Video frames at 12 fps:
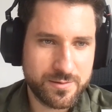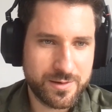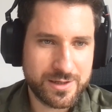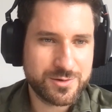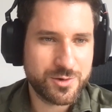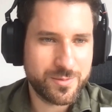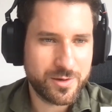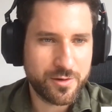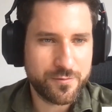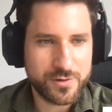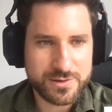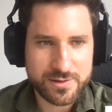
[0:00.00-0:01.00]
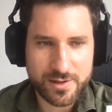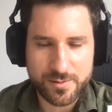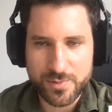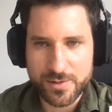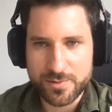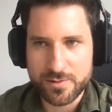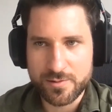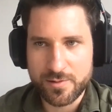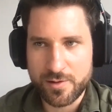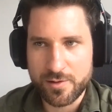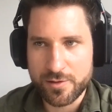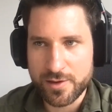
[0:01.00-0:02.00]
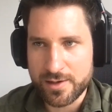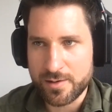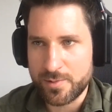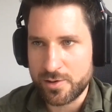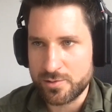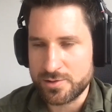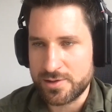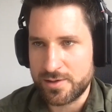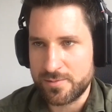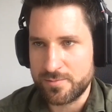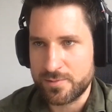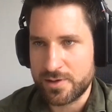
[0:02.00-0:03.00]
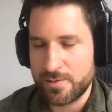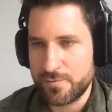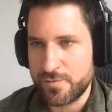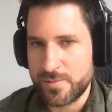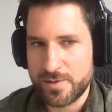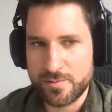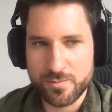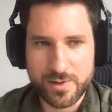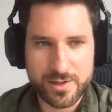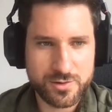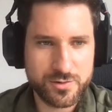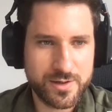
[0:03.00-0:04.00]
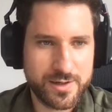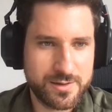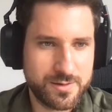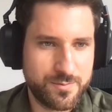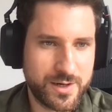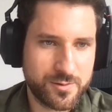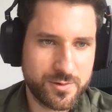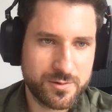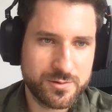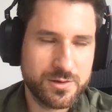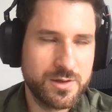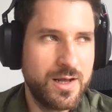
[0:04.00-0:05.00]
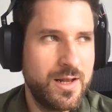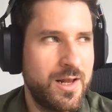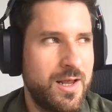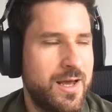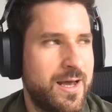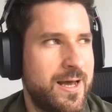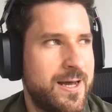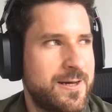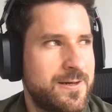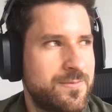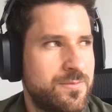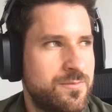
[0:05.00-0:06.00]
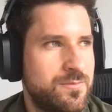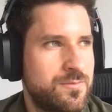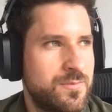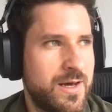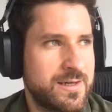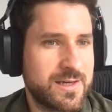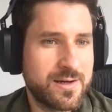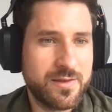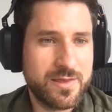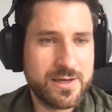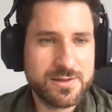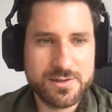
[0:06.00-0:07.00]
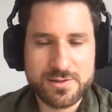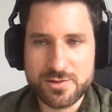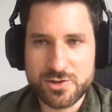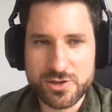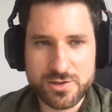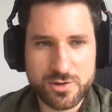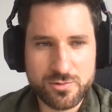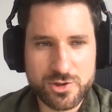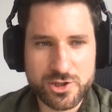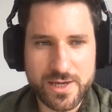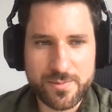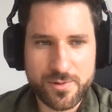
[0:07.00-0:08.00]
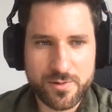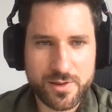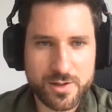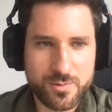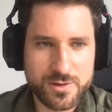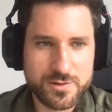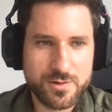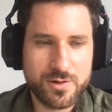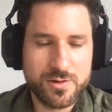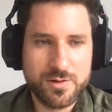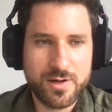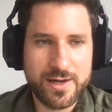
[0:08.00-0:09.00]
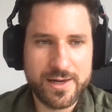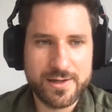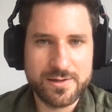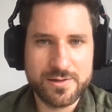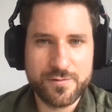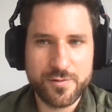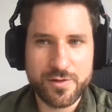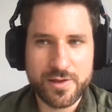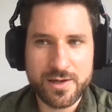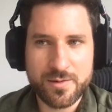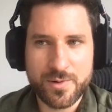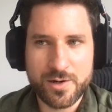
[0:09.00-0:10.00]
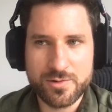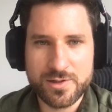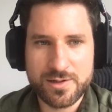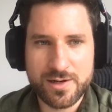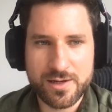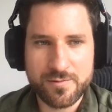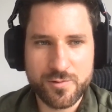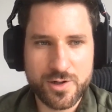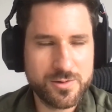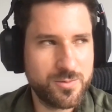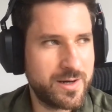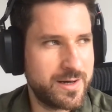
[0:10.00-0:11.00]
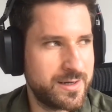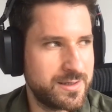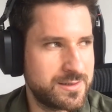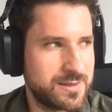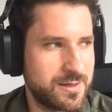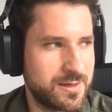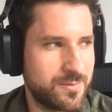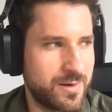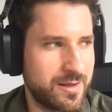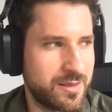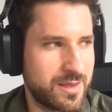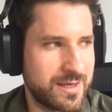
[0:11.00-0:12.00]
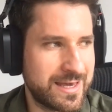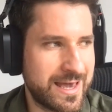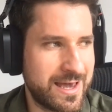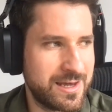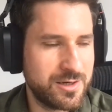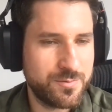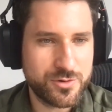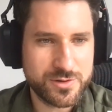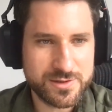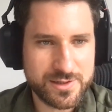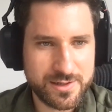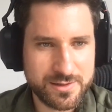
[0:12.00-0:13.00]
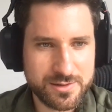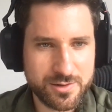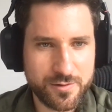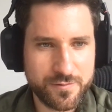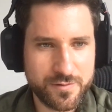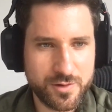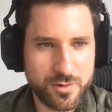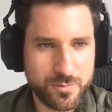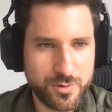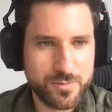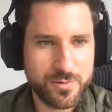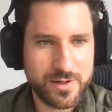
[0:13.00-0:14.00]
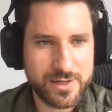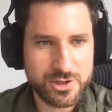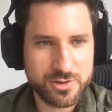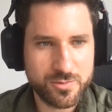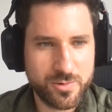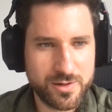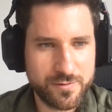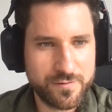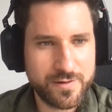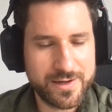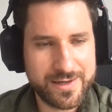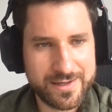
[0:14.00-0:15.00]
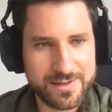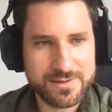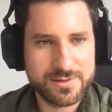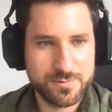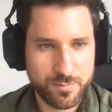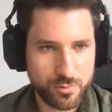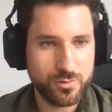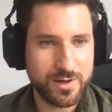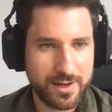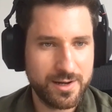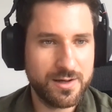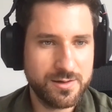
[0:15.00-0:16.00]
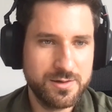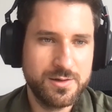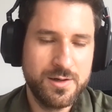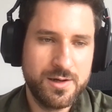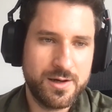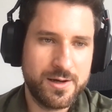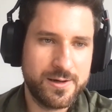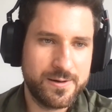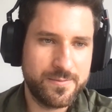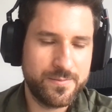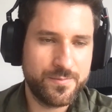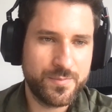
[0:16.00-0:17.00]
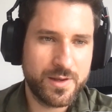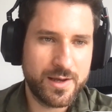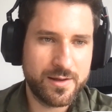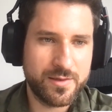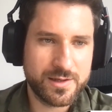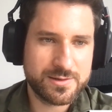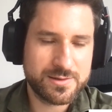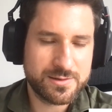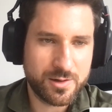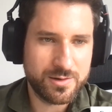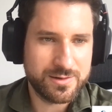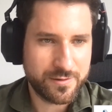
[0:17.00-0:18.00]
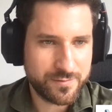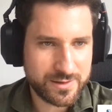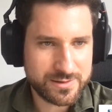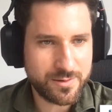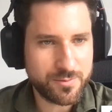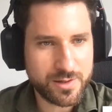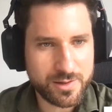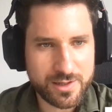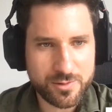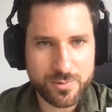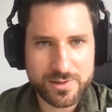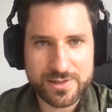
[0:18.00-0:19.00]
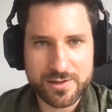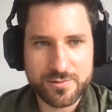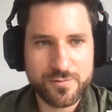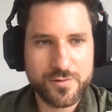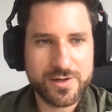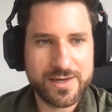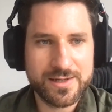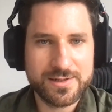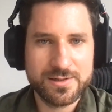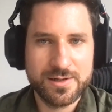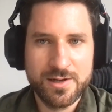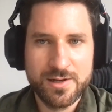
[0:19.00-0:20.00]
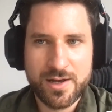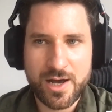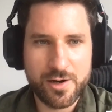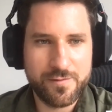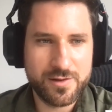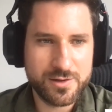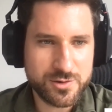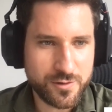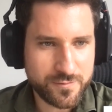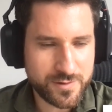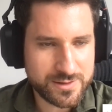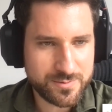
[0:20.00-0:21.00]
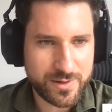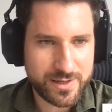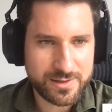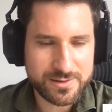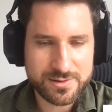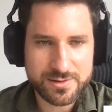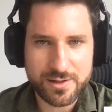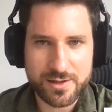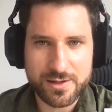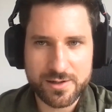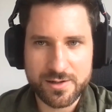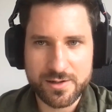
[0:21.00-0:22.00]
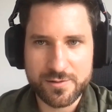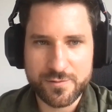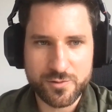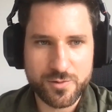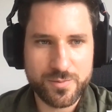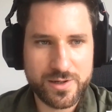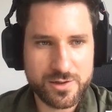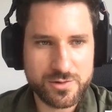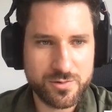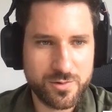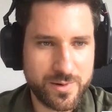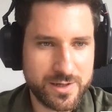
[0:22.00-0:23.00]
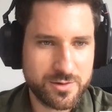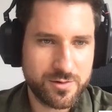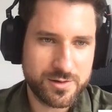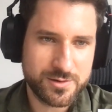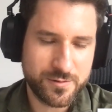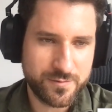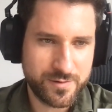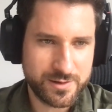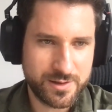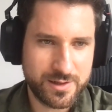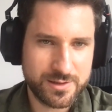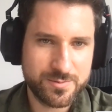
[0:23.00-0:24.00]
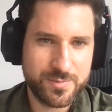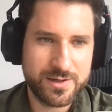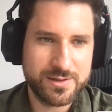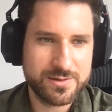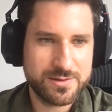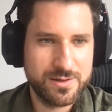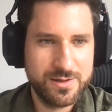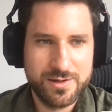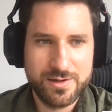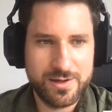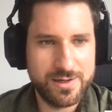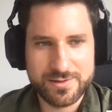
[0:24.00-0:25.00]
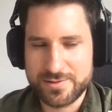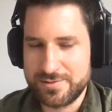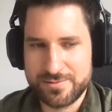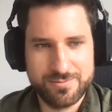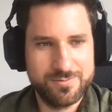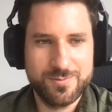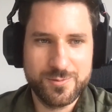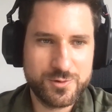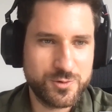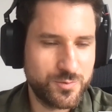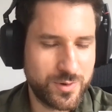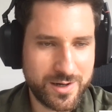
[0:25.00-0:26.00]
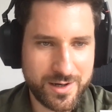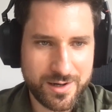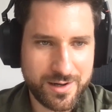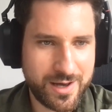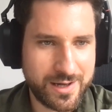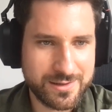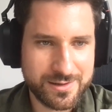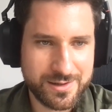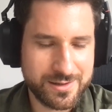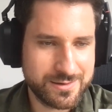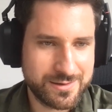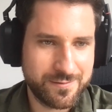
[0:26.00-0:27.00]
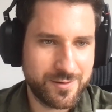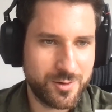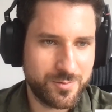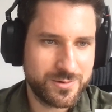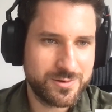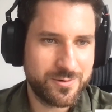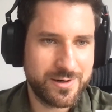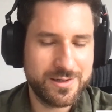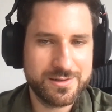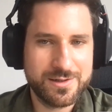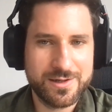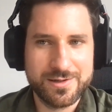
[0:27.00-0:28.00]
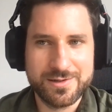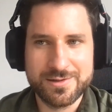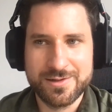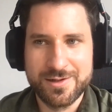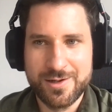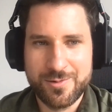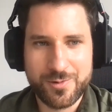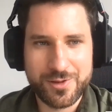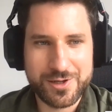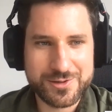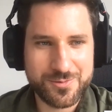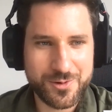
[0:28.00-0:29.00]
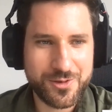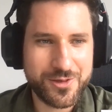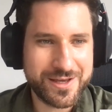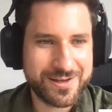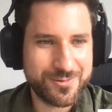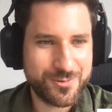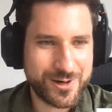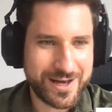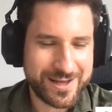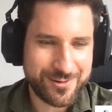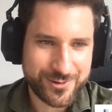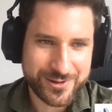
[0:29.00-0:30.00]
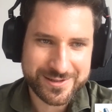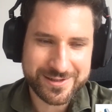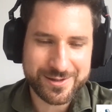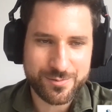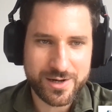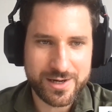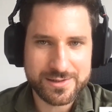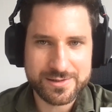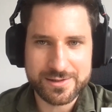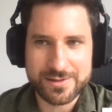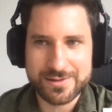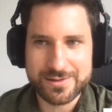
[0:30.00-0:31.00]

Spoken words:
that's normally the first thing people think about, coming from a well-educated background. Exactly. And this is just a huge gap that we saw. And if you think about it, like worldwide, I think 80% of the whole population qualify as blue collar. And that's definitely something that we tend to forget. However, the software space, if you compare it to the white collar software space, is super underdeveloped, right? And there's one thing, what I learned in the past